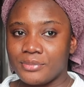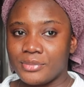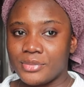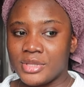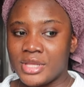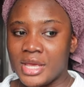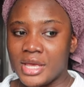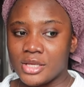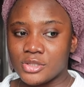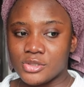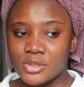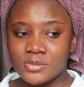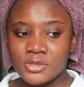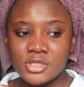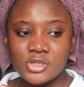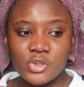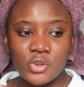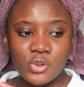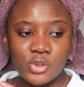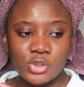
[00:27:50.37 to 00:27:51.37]
Yeah, so I'm
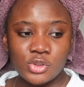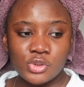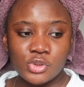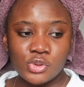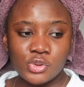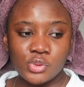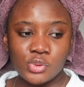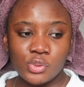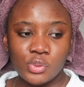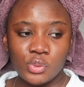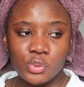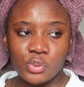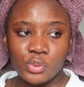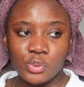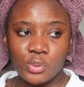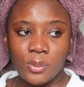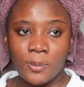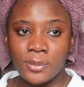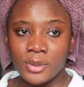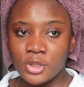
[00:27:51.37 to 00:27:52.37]
just going
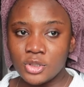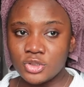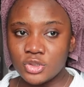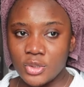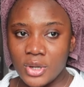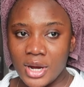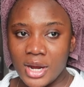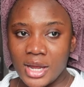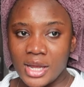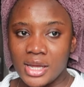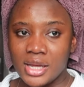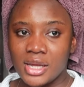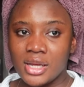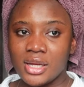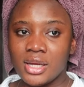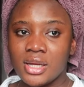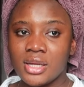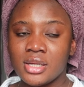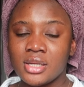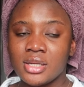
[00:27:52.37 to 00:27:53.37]
to blow
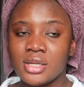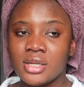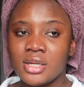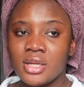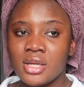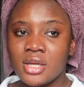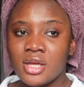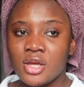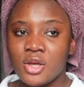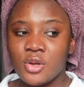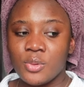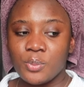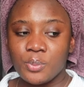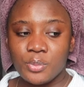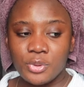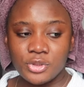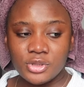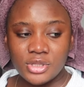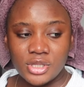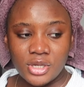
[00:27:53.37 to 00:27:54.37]
dry,
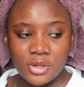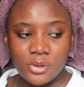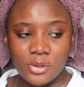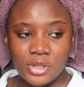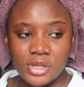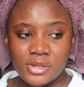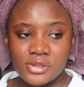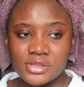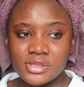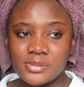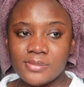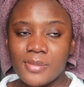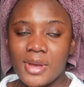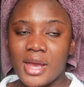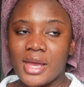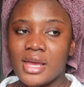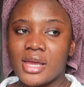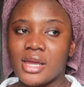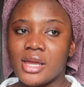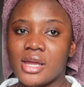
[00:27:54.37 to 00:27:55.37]
put the oils in
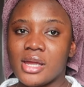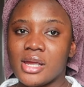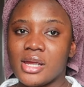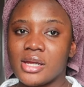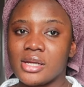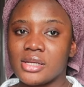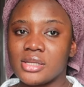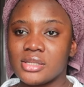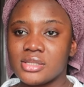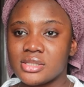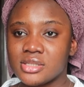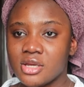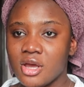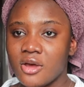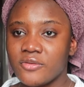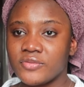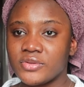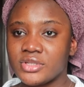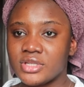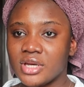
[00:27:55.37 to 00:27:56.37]
my hair,
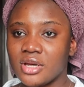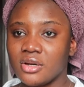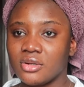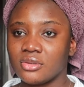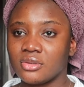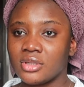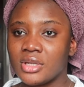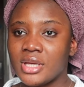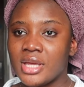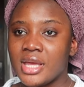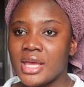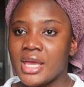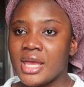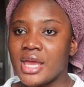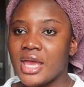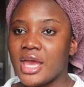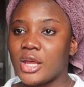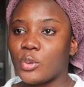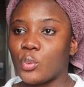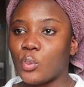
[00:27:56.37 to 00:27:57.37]
scarf it down.
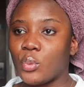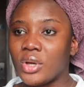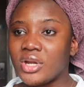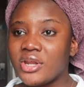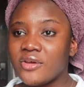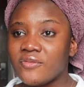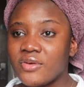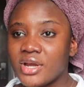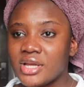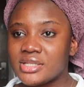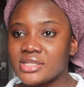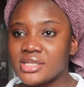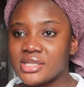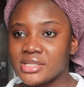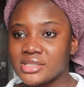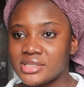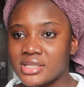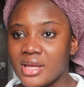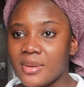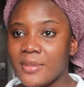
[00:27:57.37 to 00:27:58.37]
And whenever I
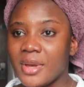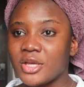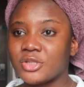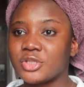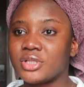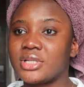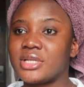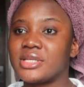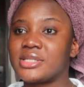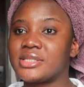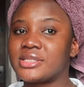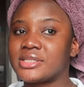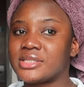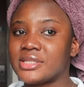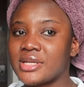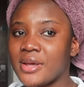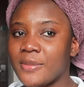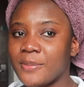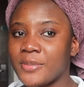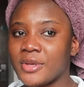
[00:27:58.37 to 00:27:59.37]
test that I'm actually
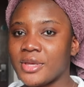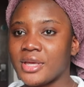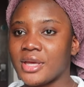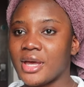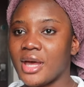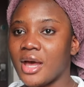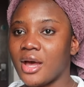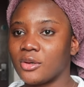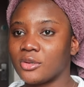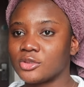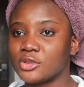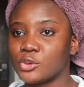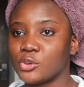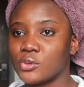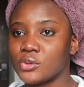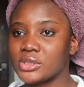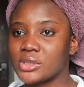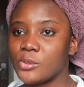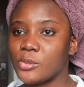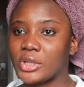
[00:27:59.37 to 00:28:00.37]
stepping out to
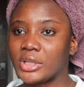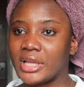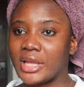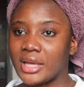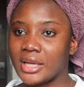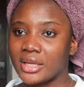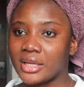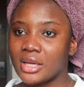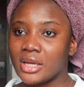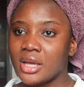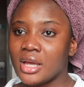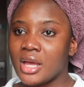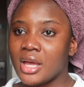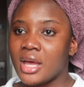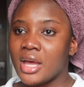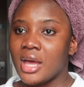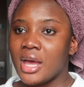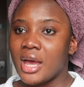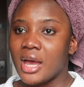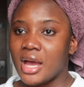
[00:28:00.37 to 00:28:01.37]
go somewhere, like
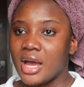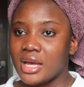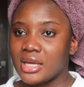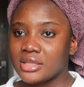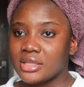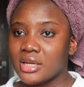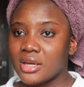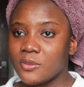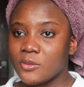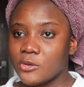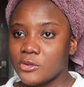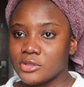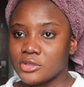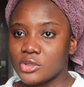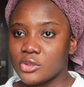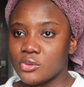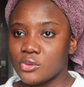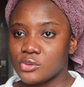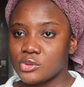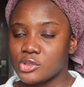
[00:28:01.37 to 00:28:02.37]
I am going
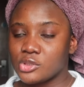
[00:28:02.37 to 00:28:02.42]
to go